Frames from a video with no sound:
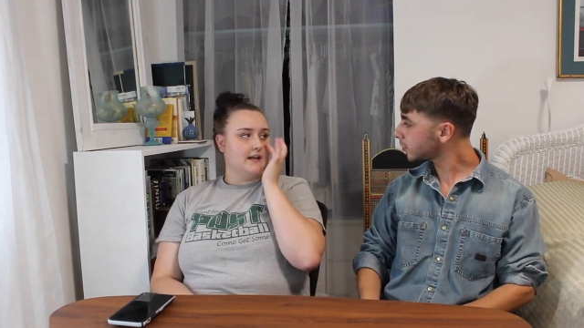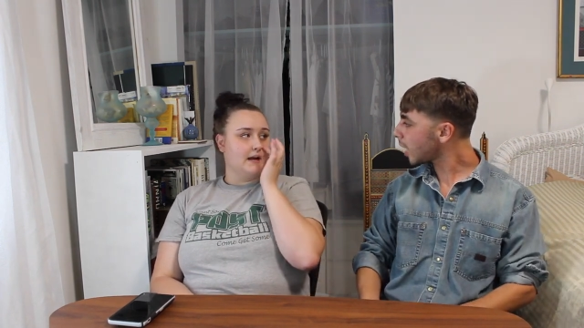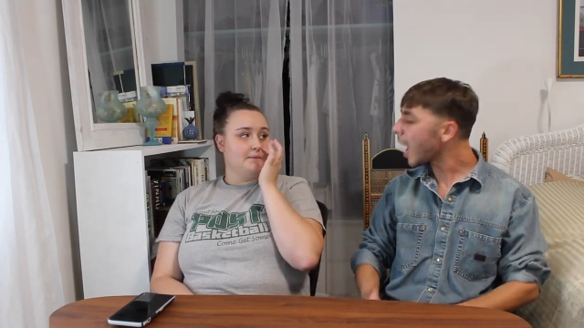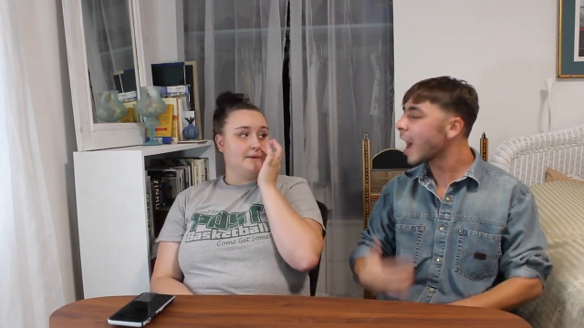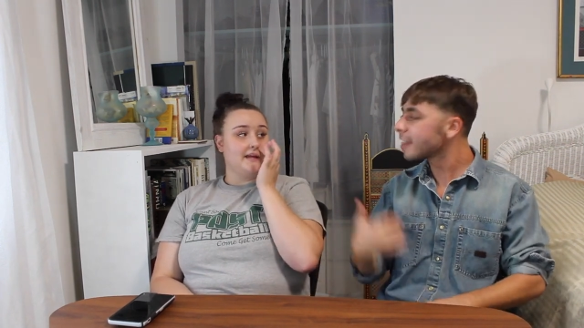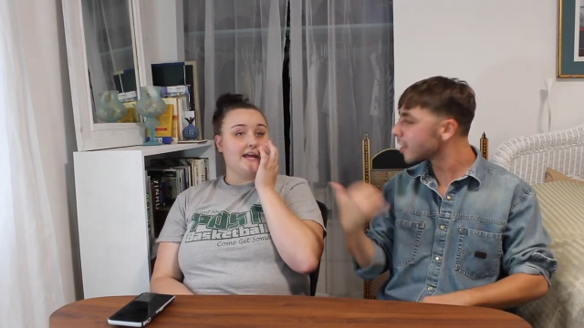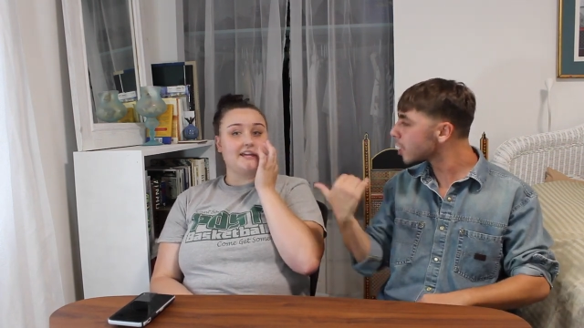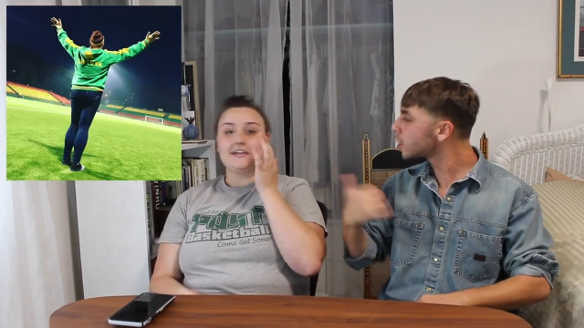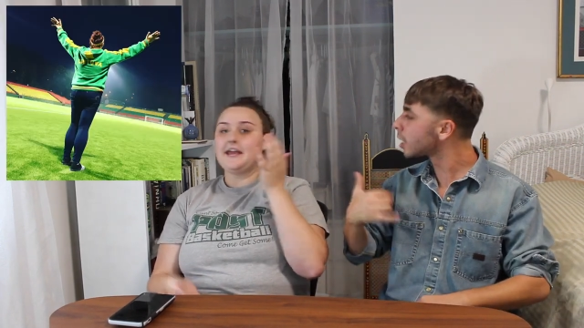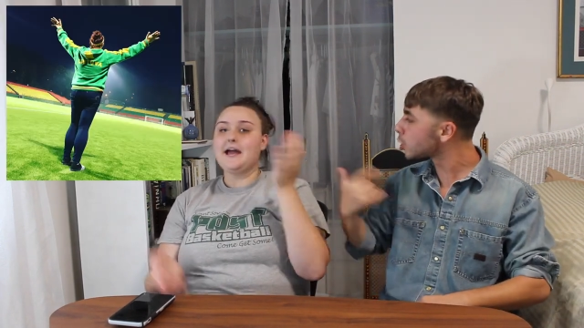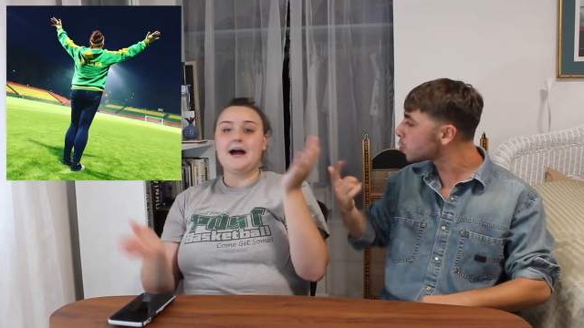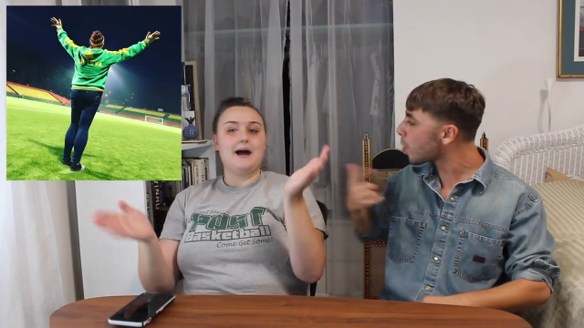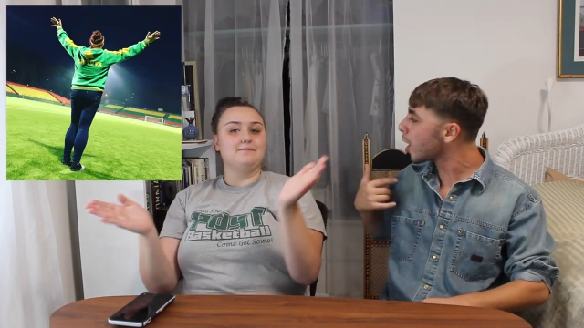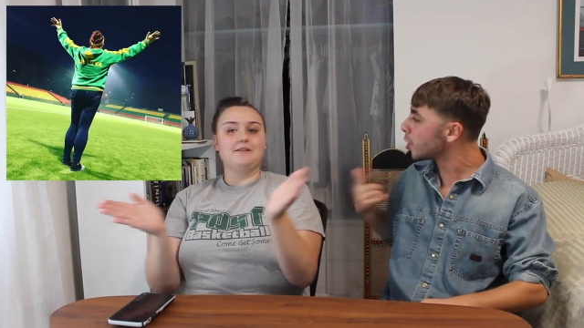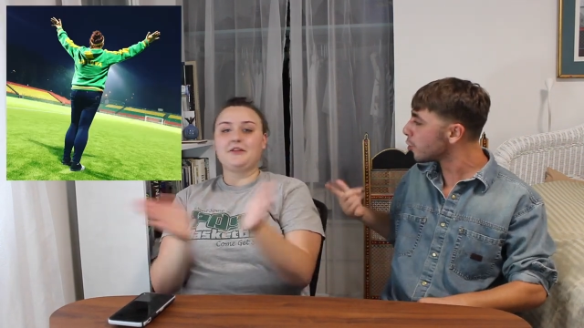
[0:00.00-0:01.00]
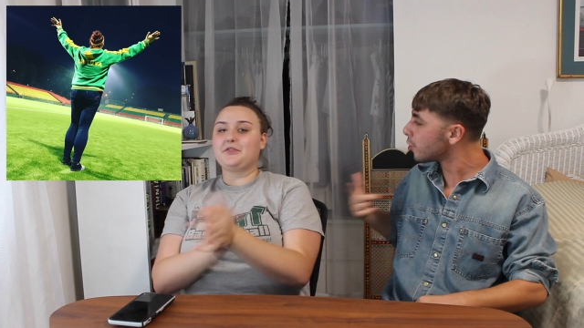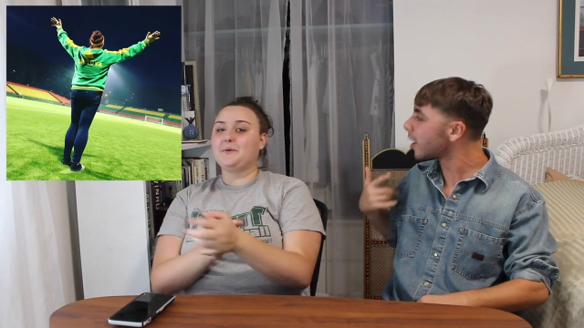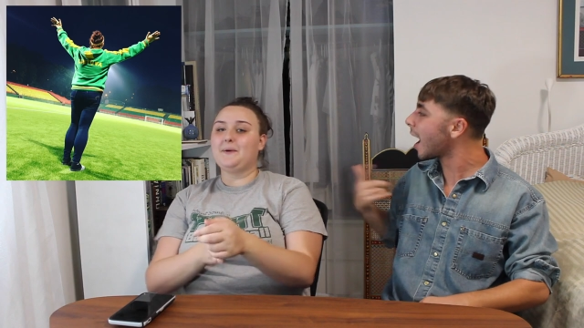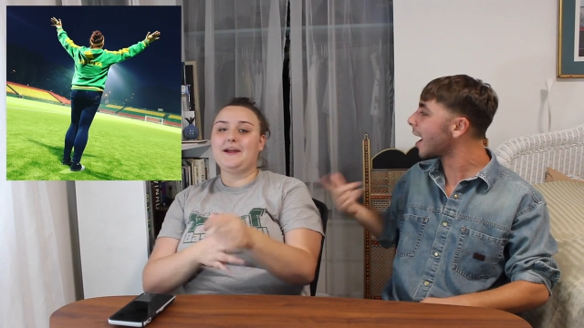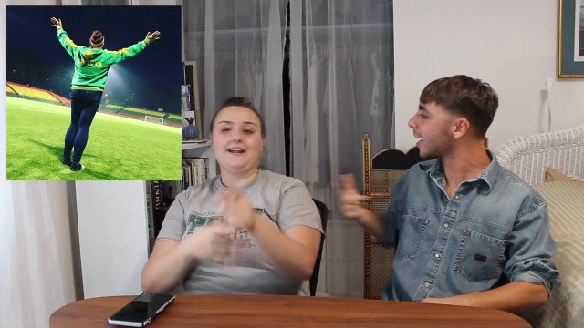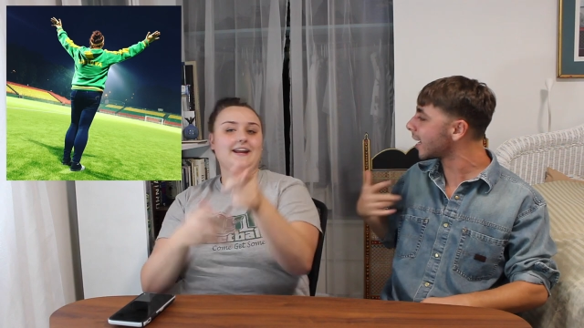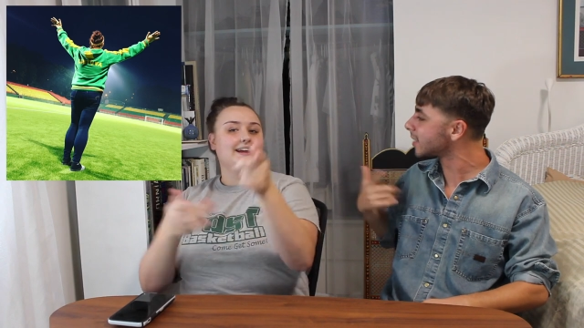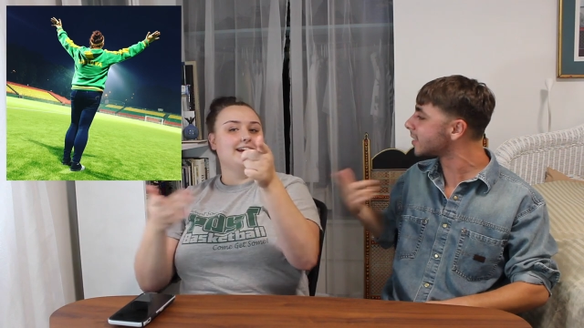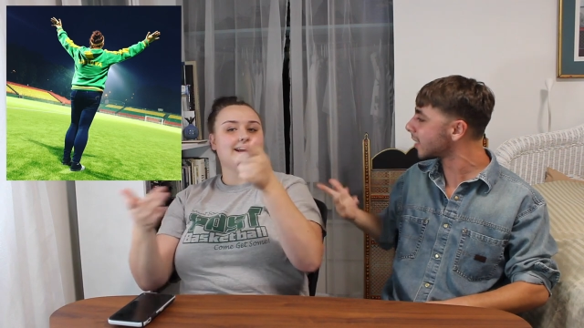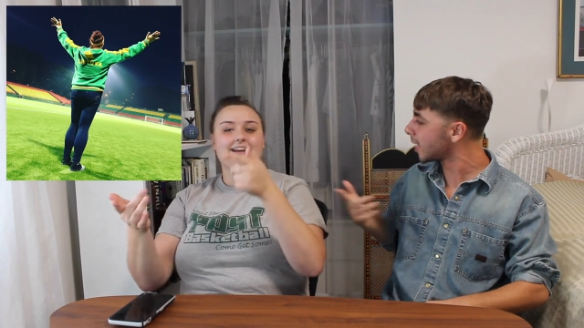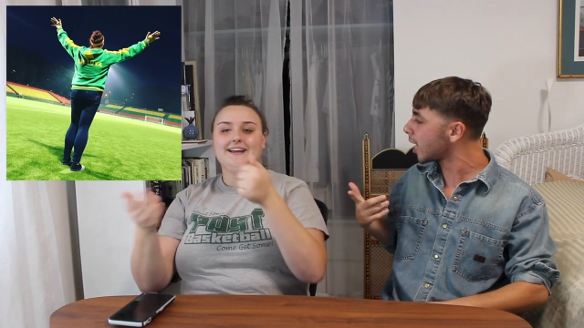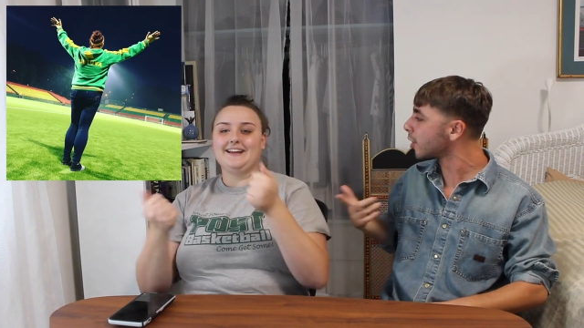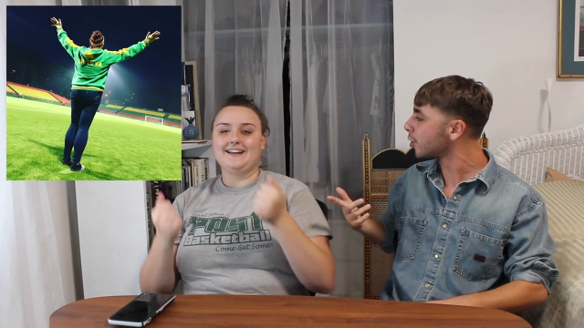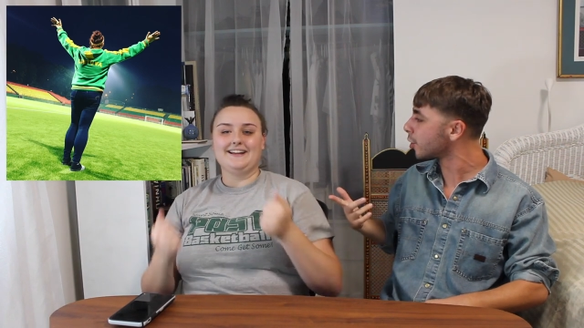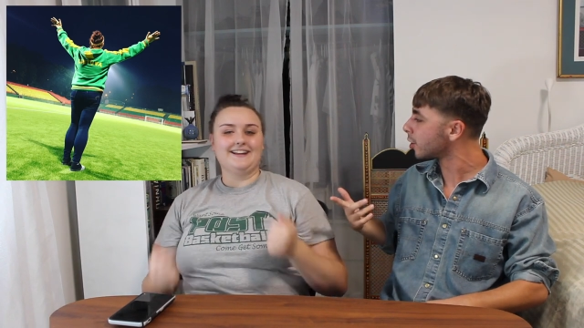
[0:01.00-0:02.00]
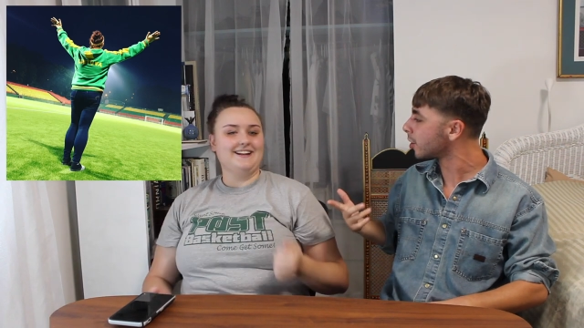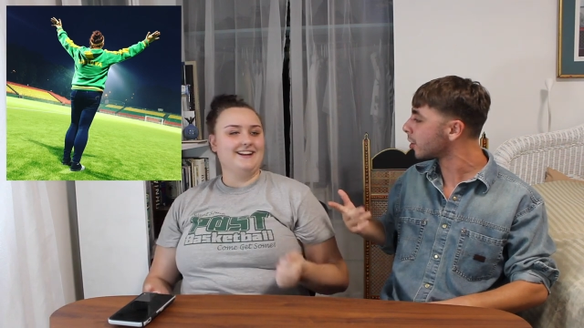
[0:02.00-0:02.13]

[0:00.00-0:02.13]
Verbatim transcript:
Speaker 1: I'd be I like, think yeah, that's why I'm you and I get together.